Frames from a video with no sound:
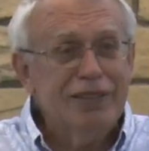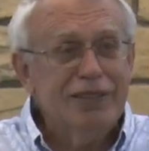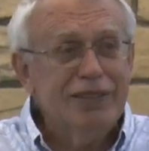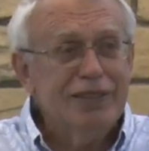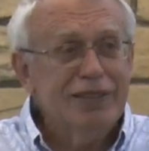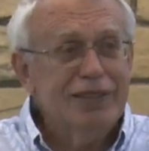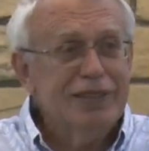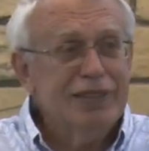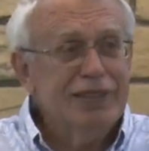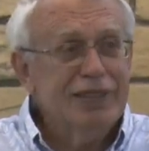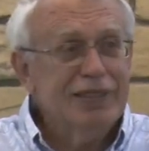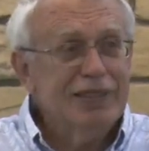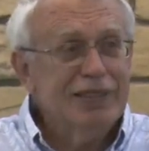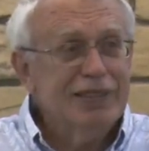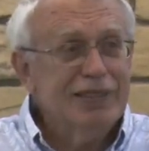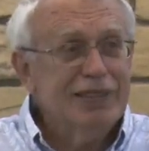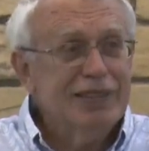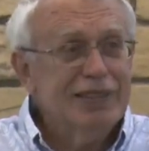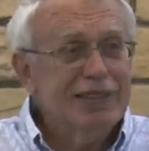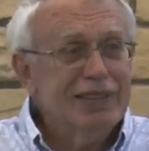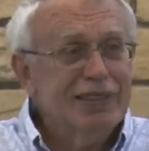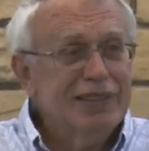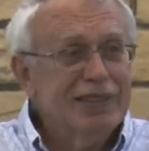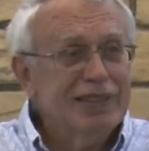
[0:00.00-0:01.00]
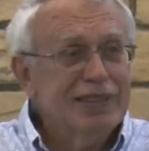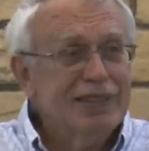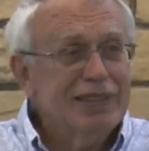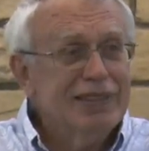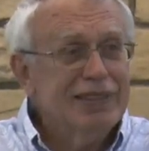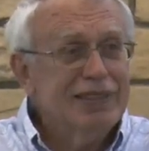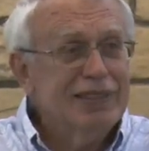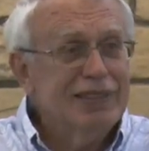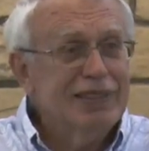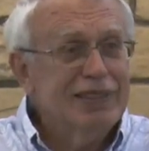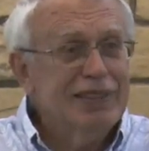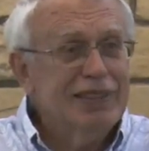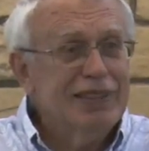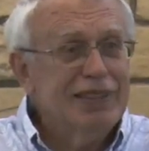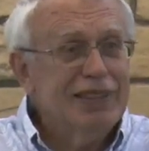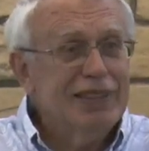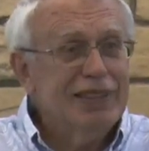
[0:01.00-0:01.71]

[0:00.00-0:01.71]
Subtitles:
No one is speaking in this clip.